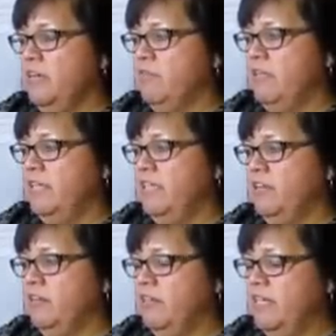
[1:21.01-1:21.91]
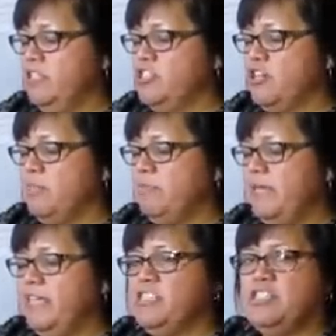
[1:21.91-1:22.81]
Right here, nice sharp
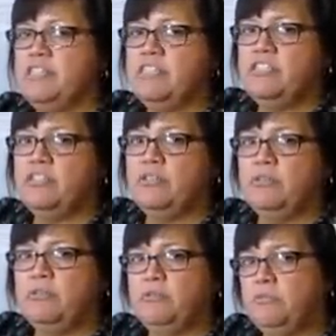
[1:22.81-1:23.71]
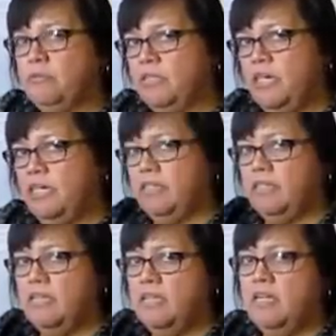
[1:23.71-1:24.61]
edges to cut
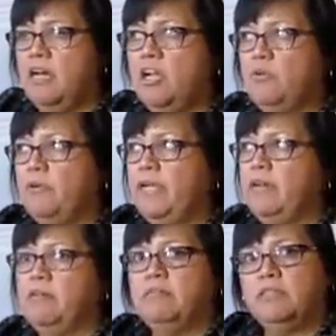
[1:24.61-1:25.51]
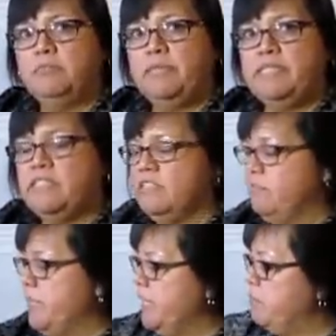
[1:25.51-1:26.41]
around little pieces of
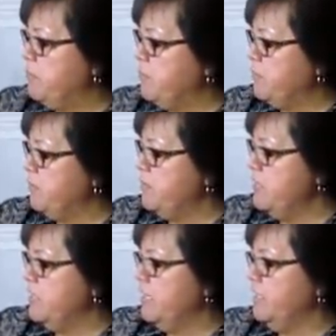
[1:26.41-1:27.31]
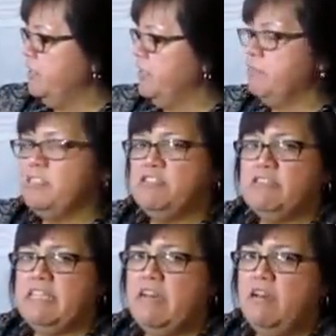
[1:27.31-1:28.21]
paper, cut your
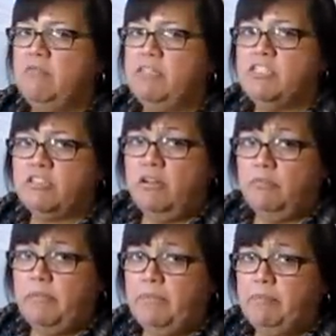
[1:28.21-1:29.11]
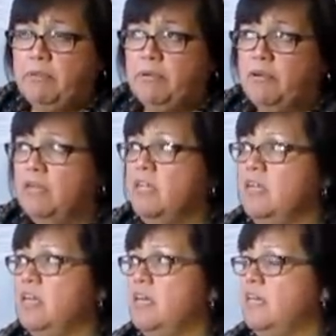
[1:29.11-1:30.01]
images out, which is called paper,
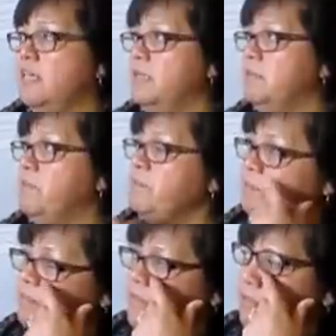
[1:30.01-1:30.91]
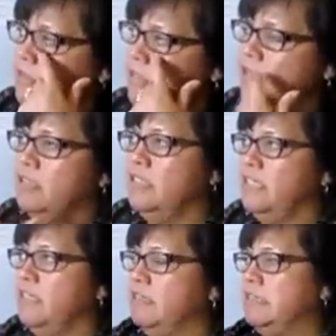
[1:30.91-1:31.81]
what do you call it
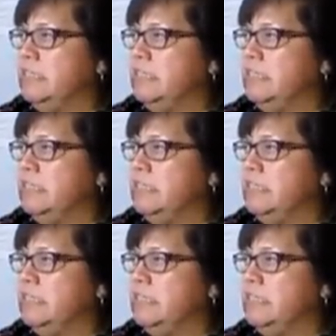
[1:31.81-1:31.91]
again?